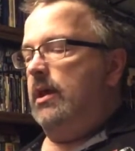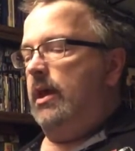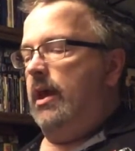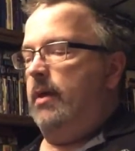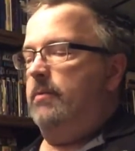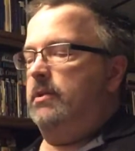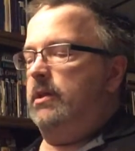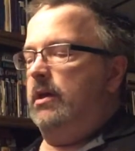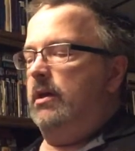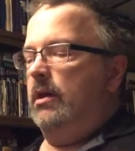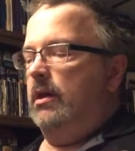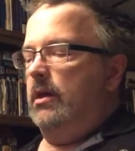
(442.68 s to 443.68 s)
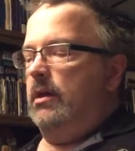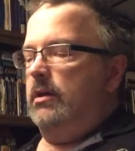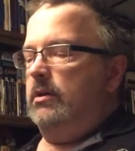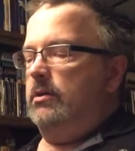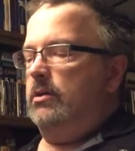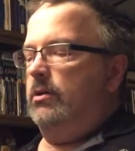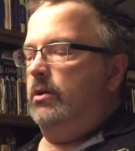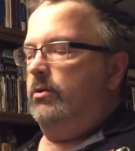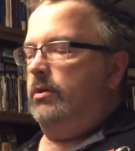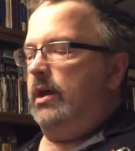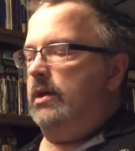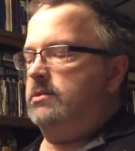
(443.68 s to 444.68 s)
"Emily, you go
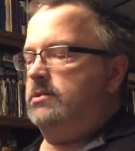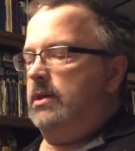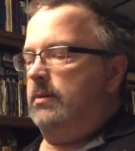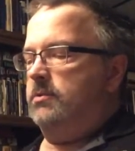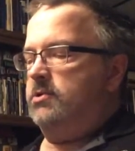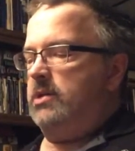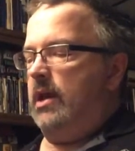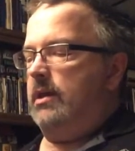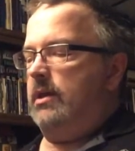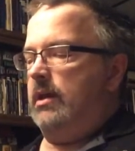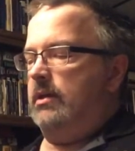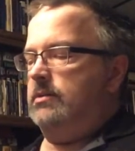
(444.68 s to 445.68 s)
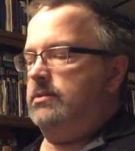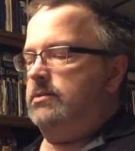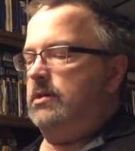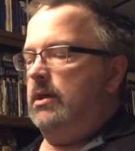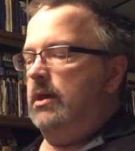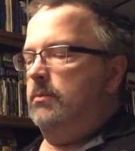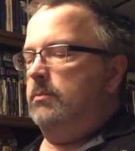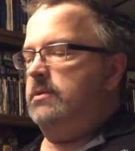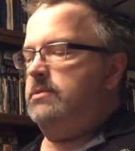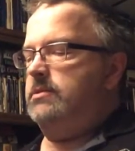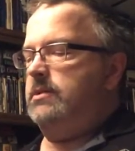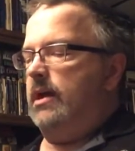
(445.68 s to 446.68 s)
catch them shag kittens.
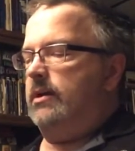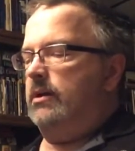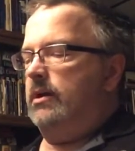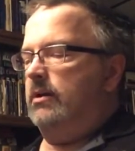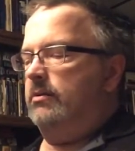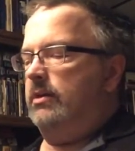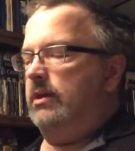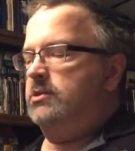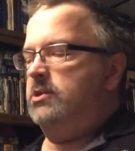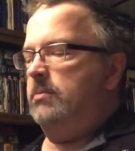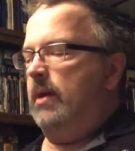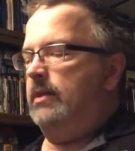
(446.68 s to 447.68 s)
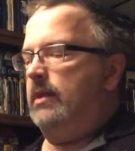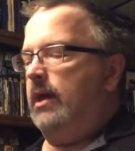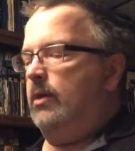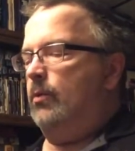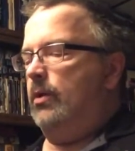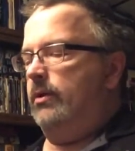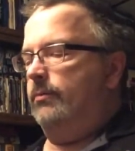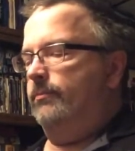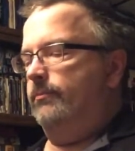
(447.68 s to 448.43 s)
Mrs. Decker here thinks she might like one."